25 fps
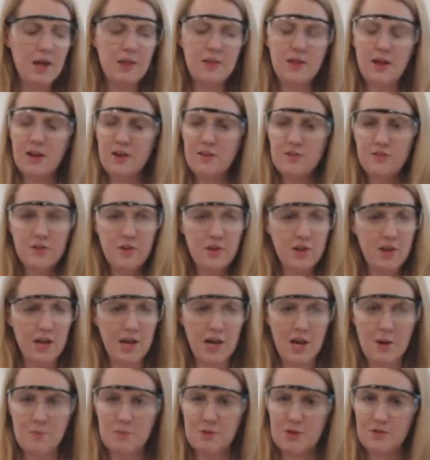That isn't going to
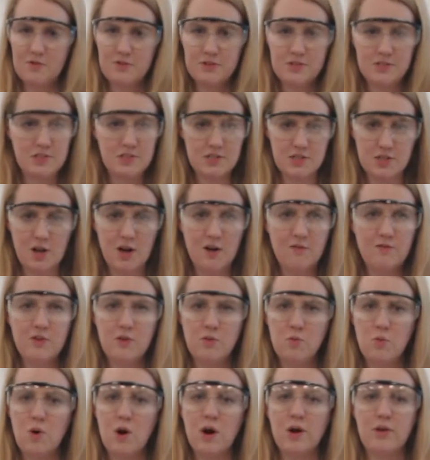happen if dissolved
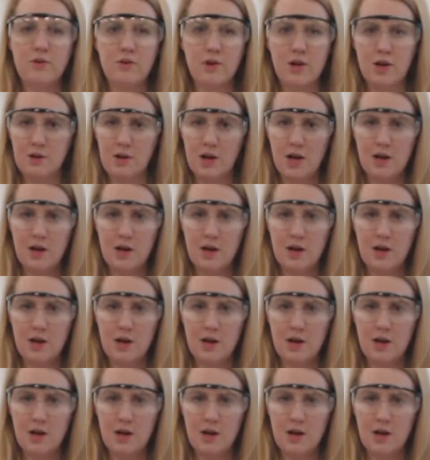in water.